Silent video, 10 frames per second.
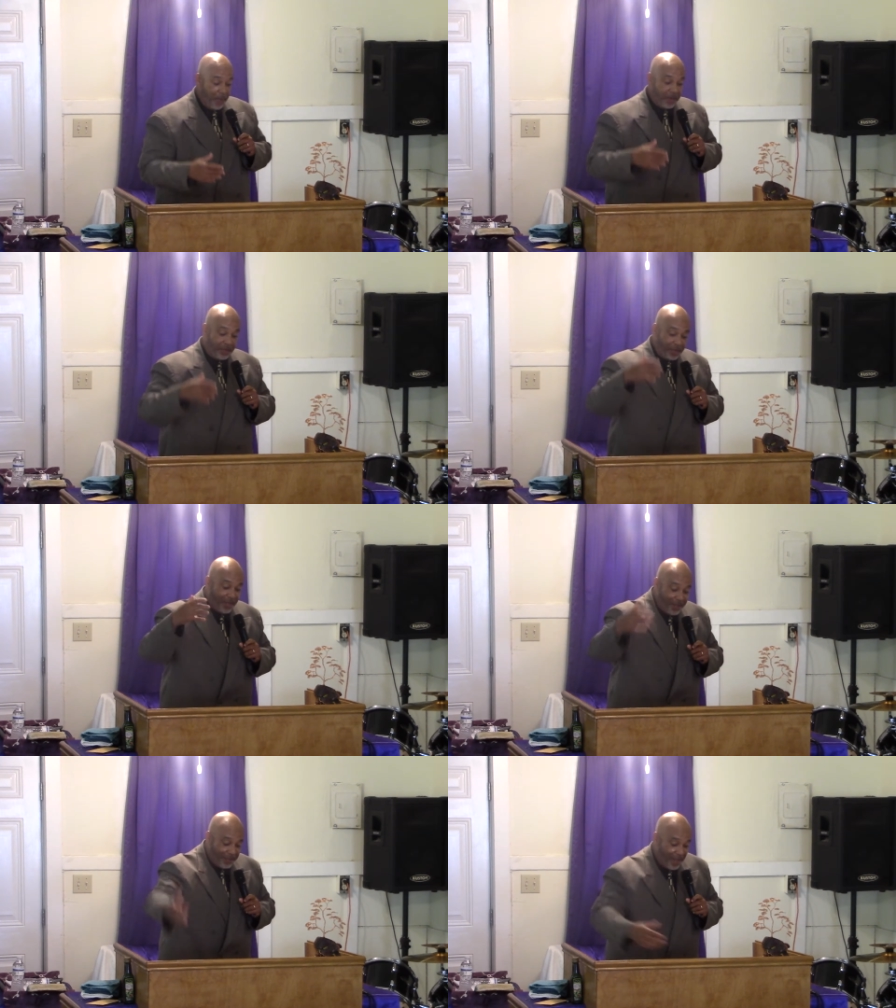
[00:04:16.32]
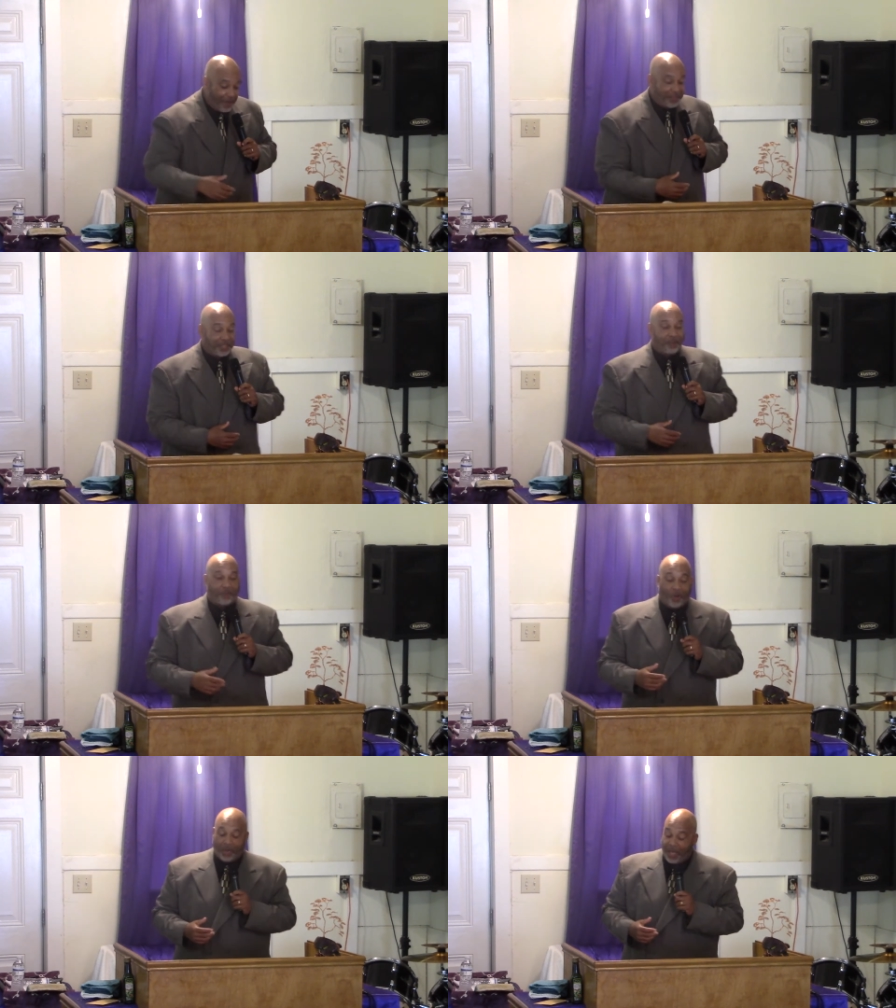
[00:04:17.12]
might have got themselves
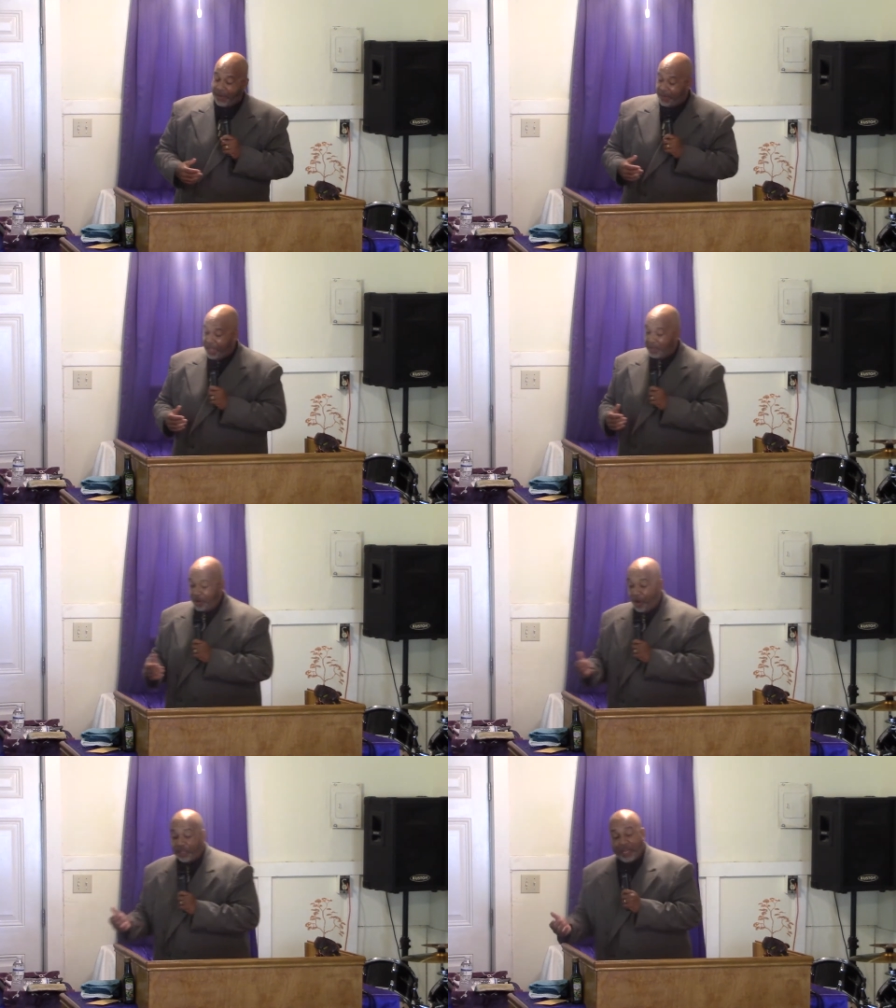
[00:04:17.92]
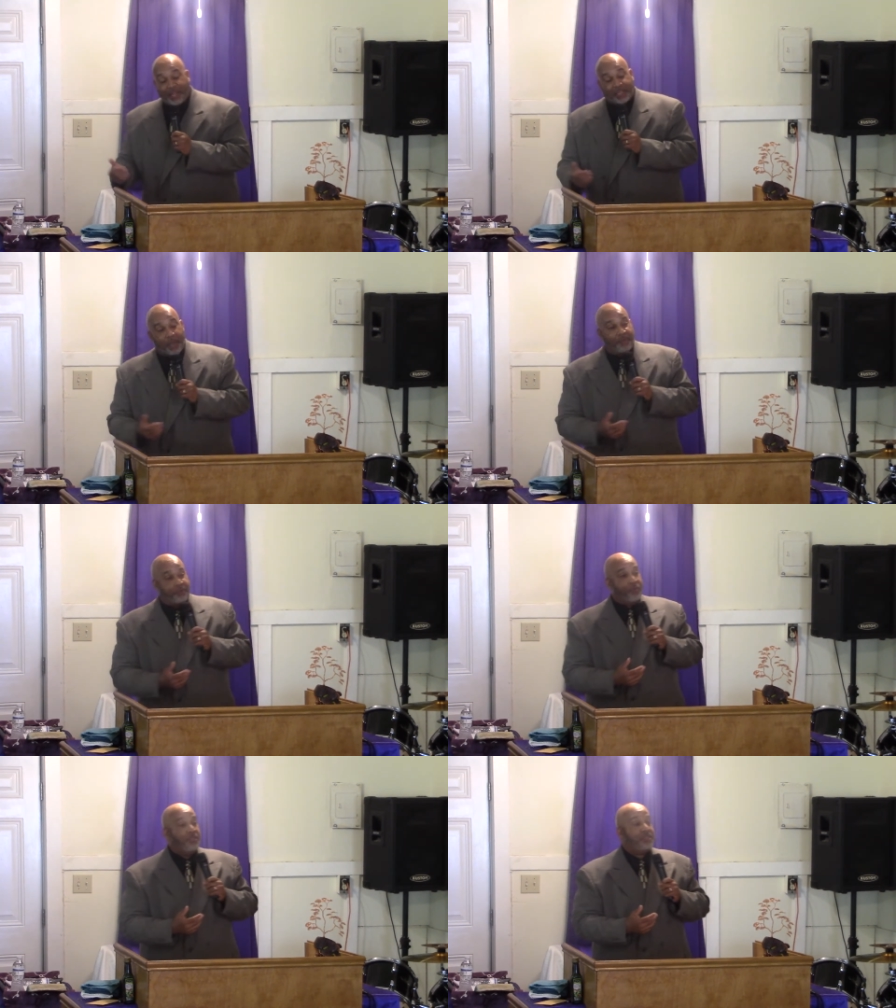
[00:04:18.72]
all out of debt and all of that type of
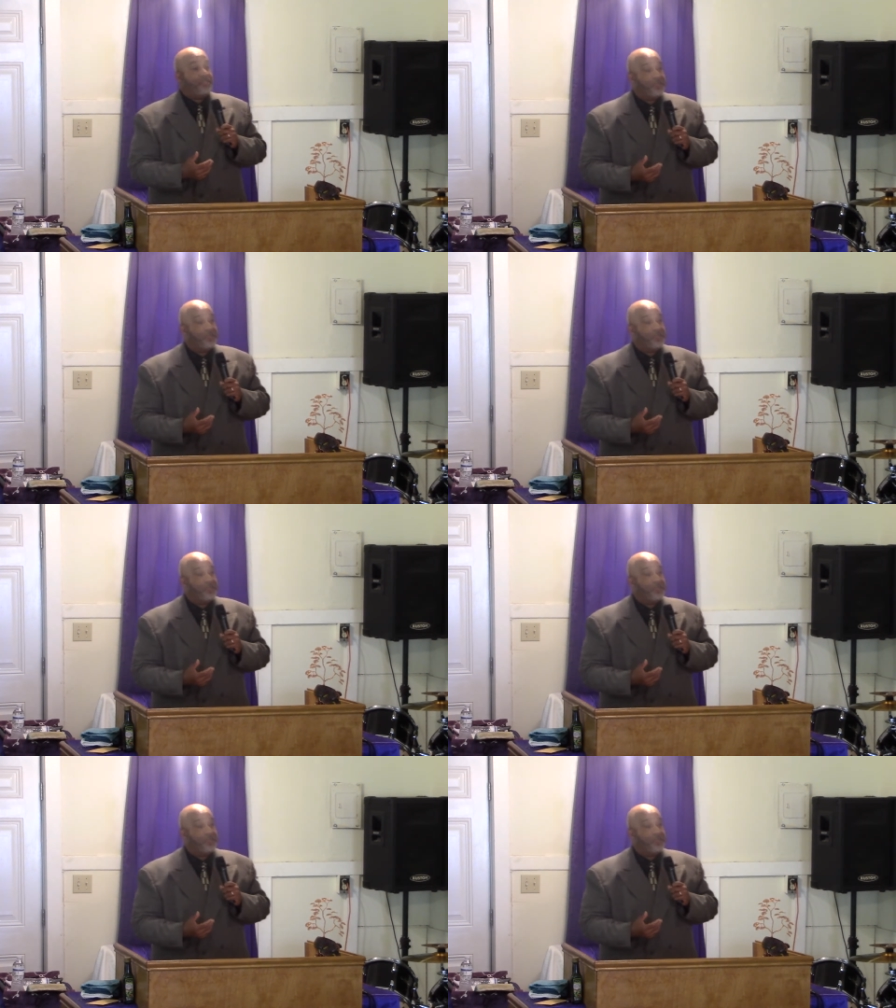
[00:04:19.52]
foolish,